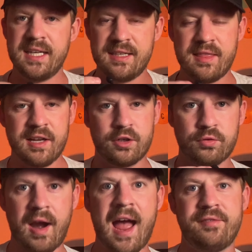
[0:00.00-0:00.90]
into the
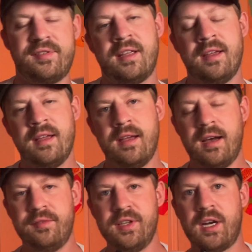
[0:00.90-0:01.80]
craft
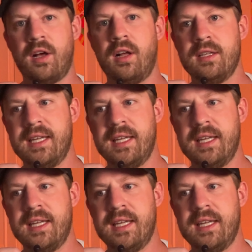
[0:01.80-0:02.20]
of it all.